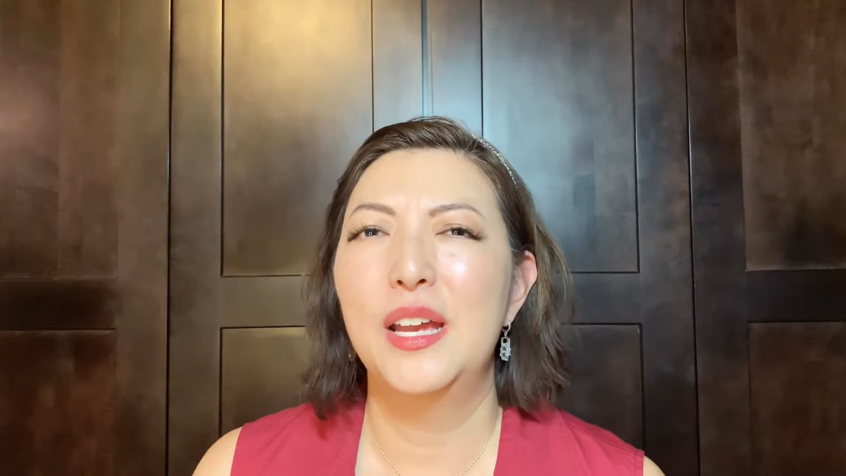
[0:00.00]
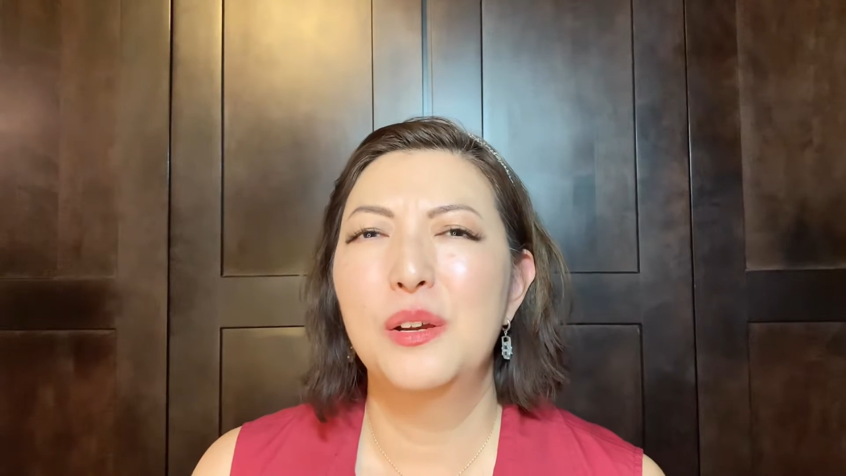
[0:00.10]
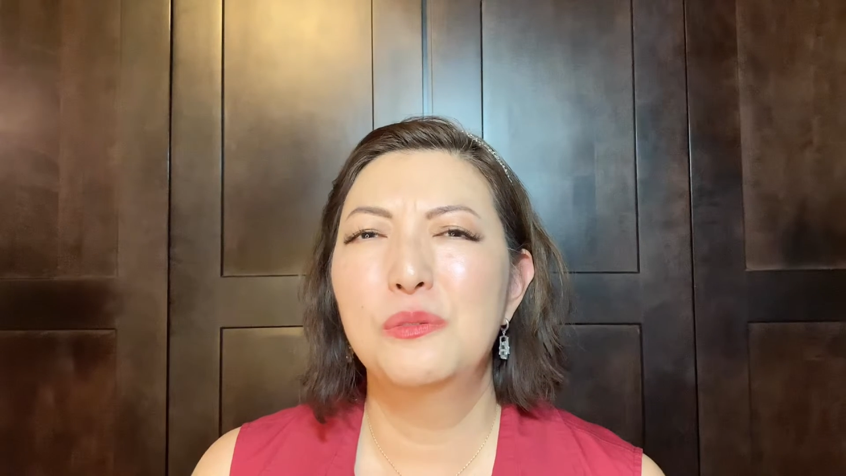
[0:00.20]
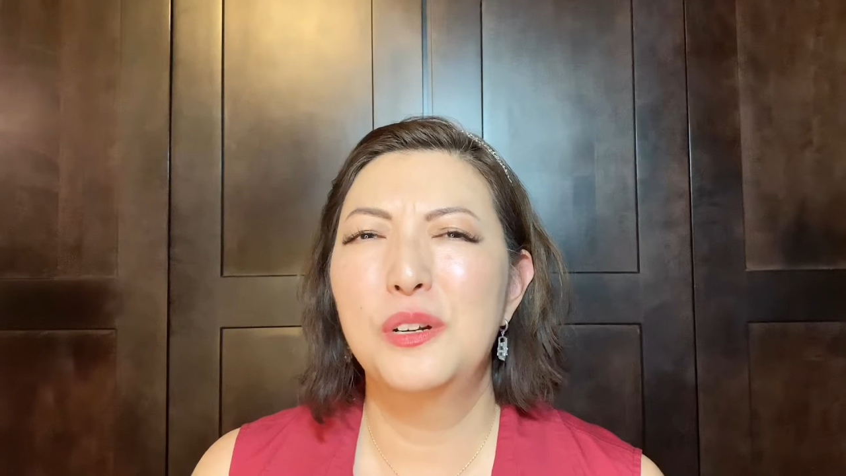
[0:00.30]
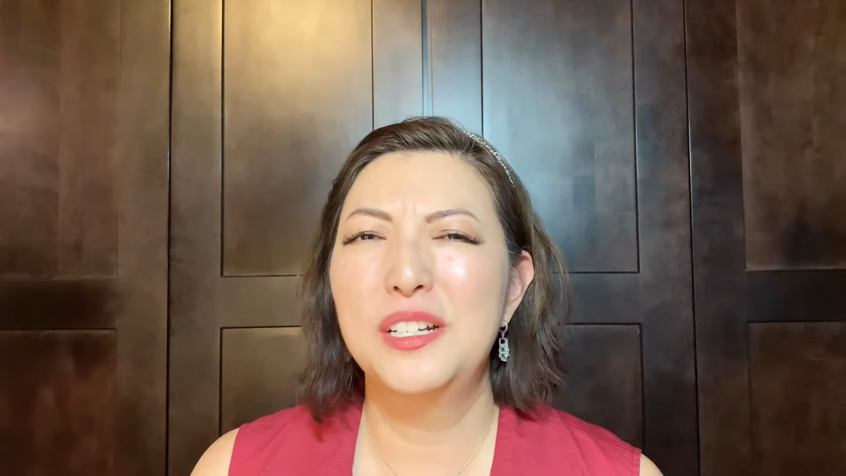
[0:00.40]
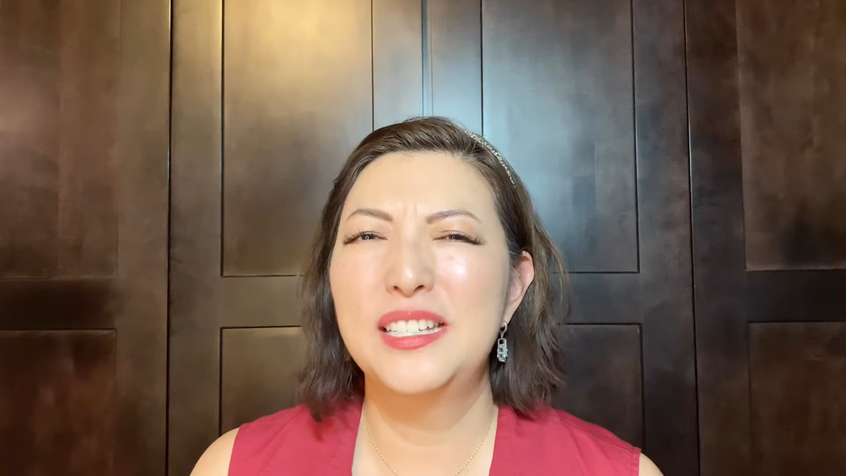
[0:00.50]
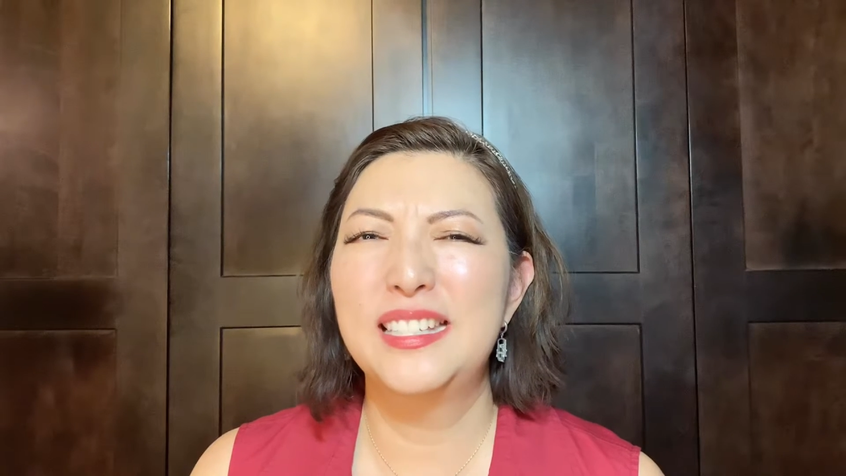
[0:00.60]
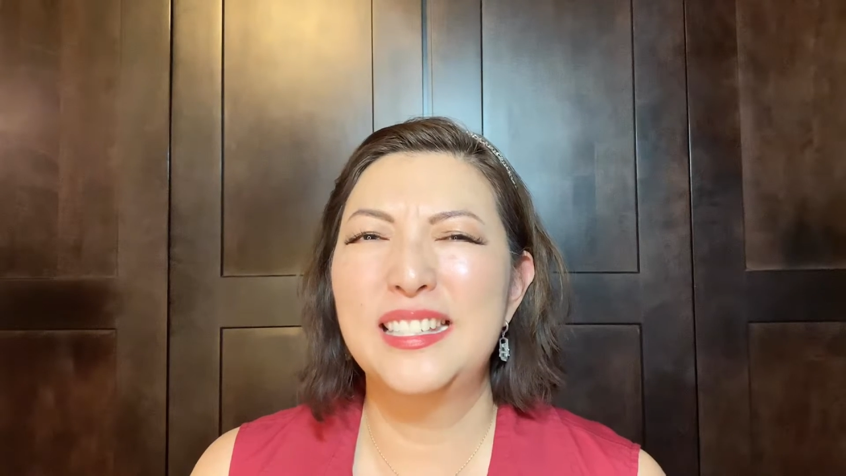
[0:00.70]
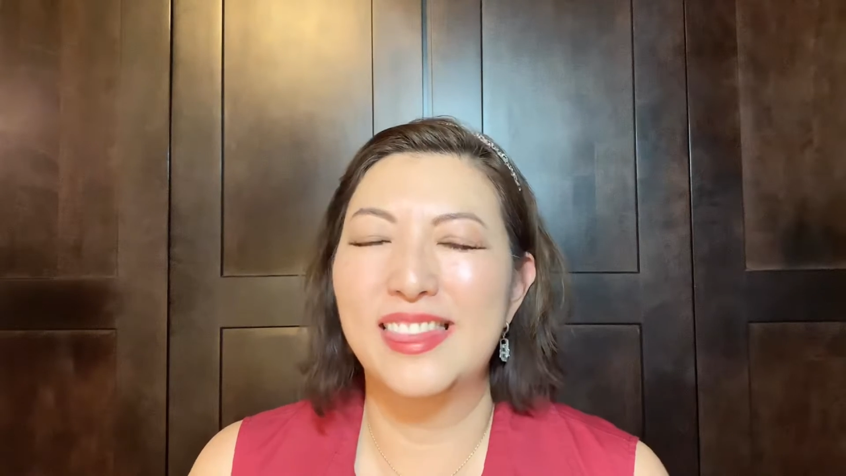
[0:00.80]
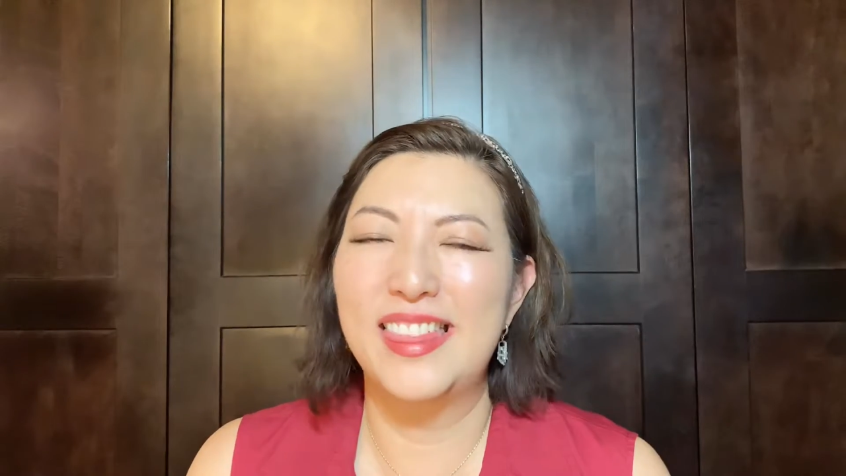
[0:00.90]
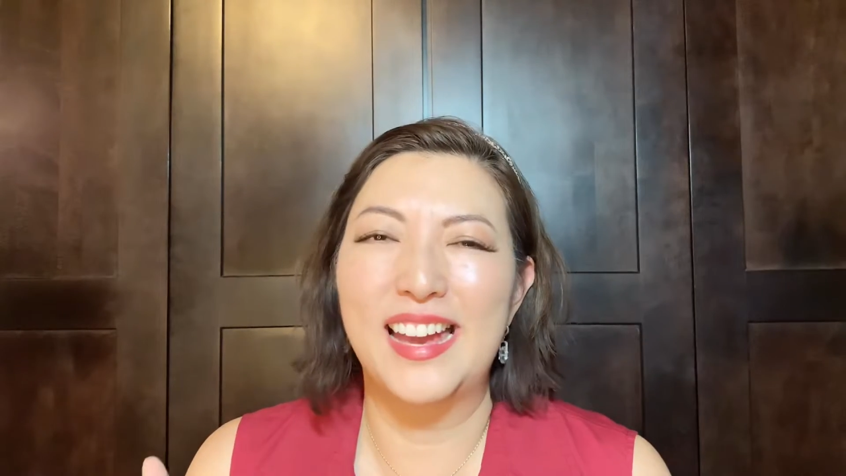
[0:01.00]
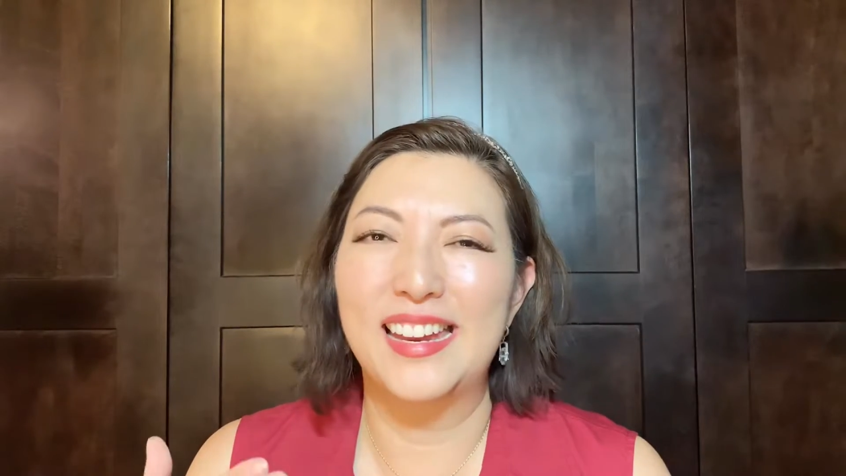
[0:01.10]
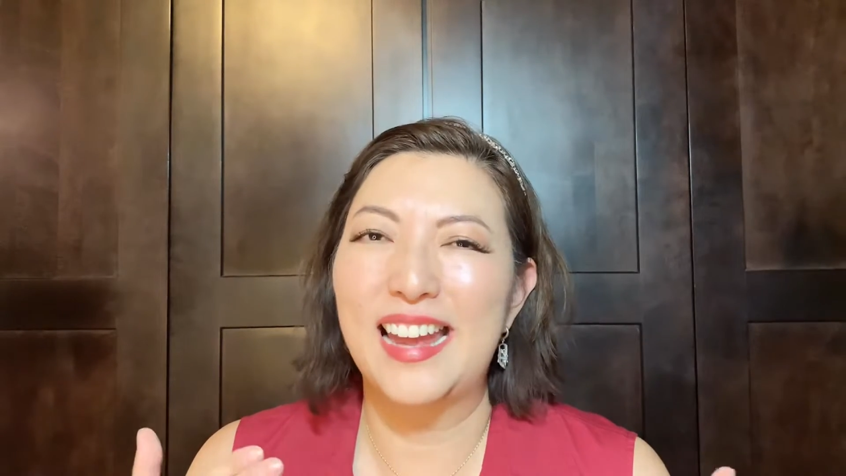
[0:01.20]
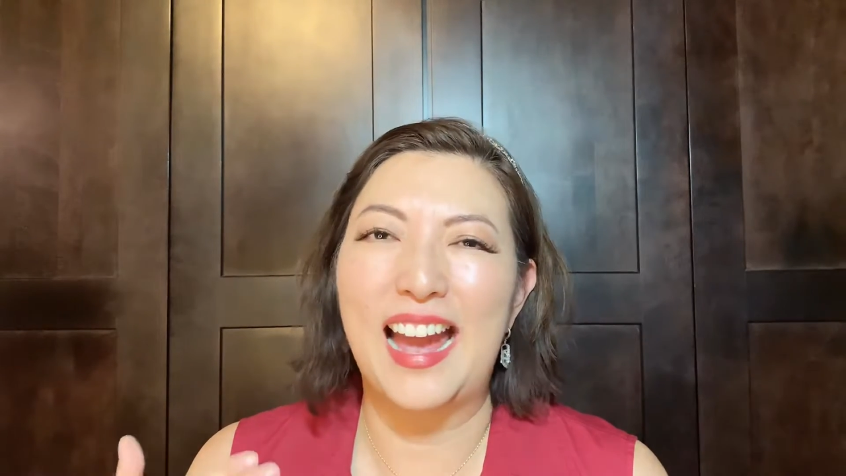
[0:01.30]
was that